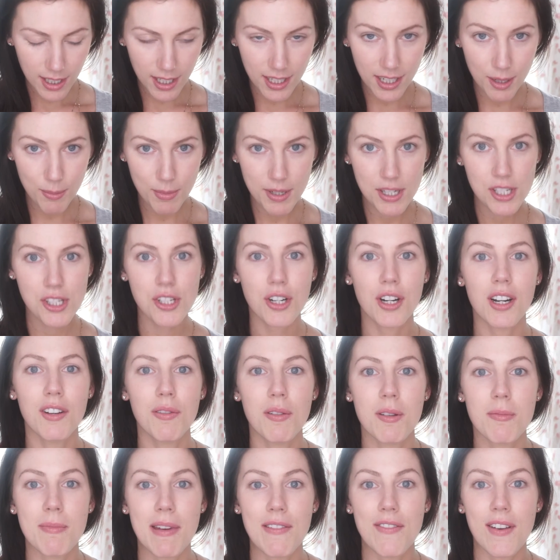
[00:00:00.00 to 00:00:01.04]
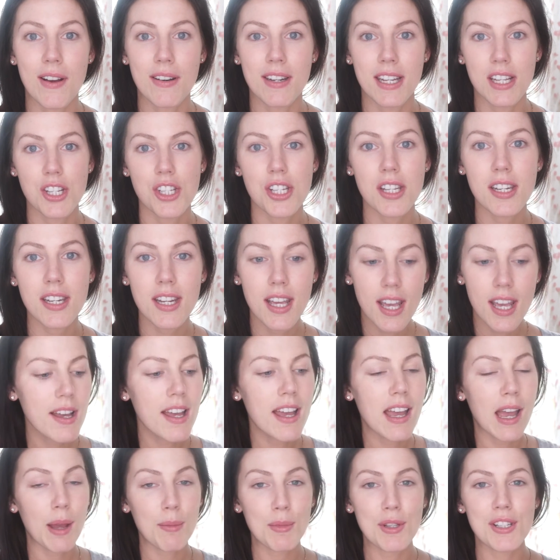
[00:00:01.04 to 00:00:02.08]
And I'm going to start off with my foundation.
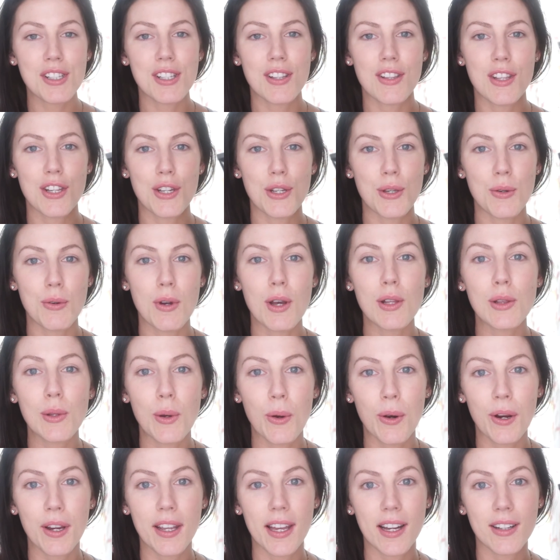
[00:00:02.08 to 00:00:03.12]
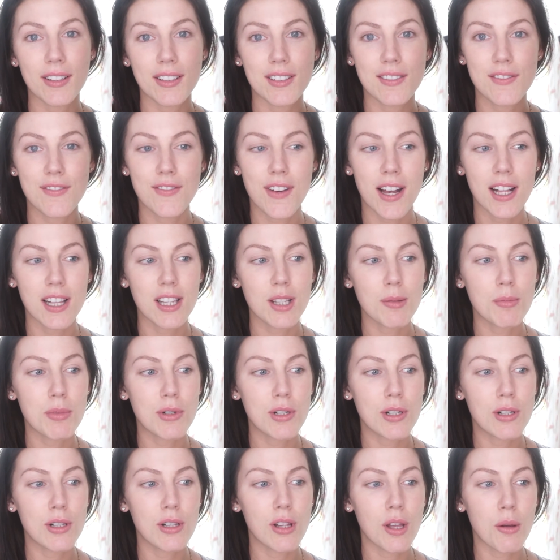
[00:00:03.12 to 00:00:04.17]
I'm using the new L'Oreal
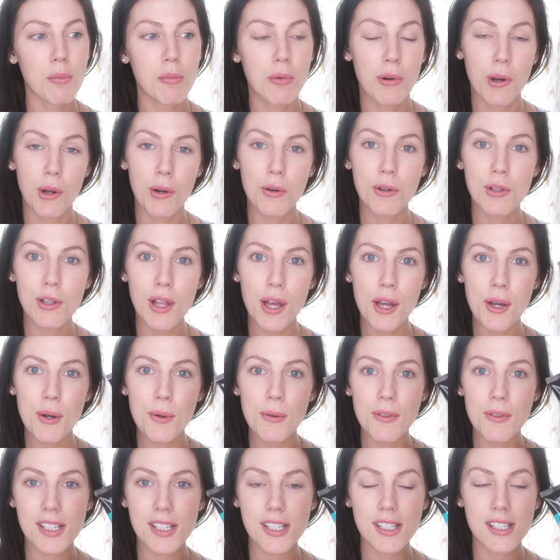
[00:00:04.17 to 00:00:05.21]
Infallible Pro Glow.